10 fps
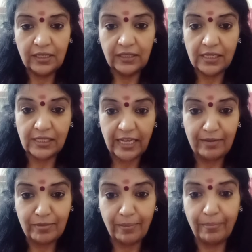the
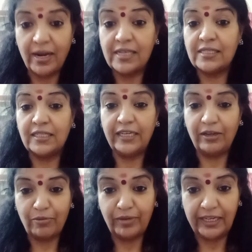same number as the
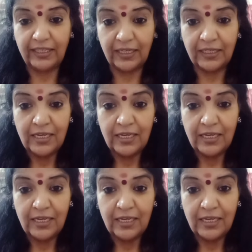denominator.